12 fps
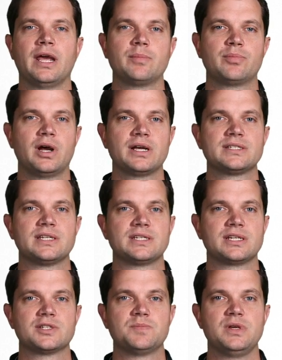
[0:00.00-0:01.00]
and
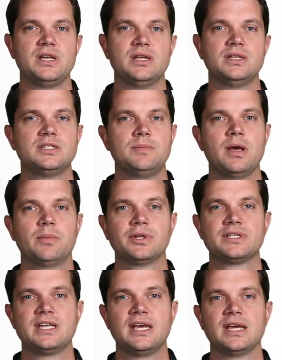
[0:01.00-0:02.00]
processing speed to be able to
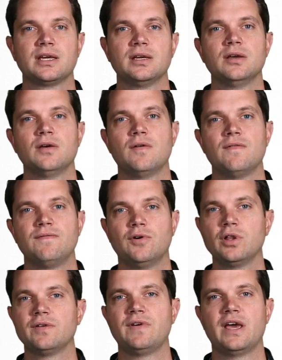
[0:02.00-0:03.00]
take full
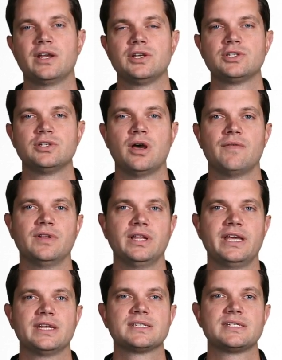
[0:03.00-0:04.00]
advantage of the
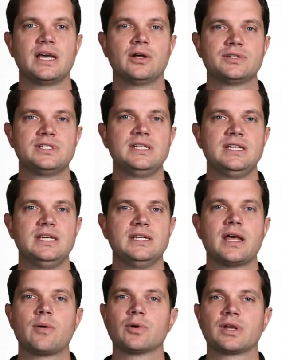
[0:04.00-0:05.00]
latest LTE
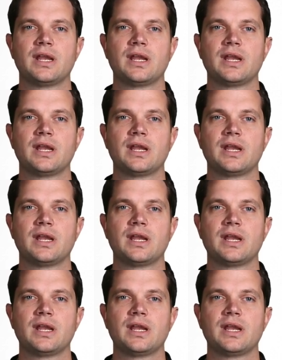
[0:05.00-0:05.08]
network